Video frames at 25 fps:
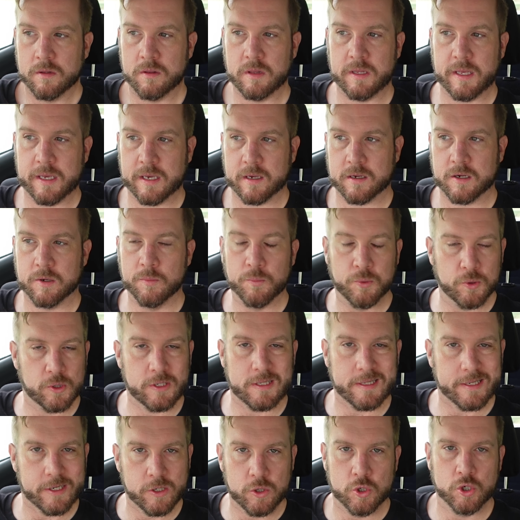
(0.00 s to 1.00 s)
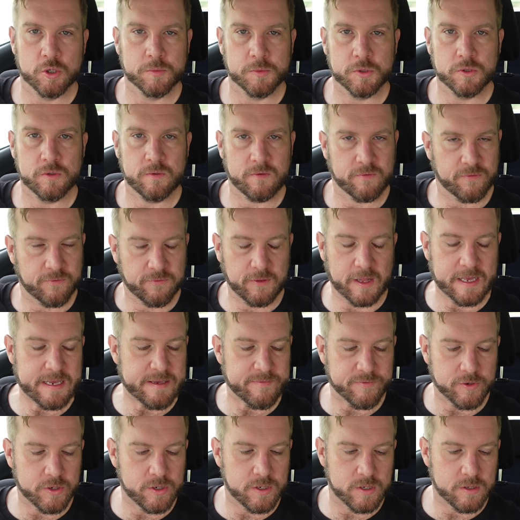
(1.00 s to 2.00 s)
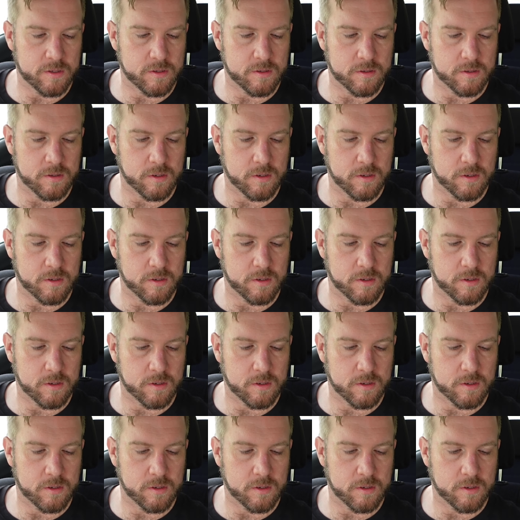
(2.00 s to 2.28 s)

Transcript: They're completely normal flavored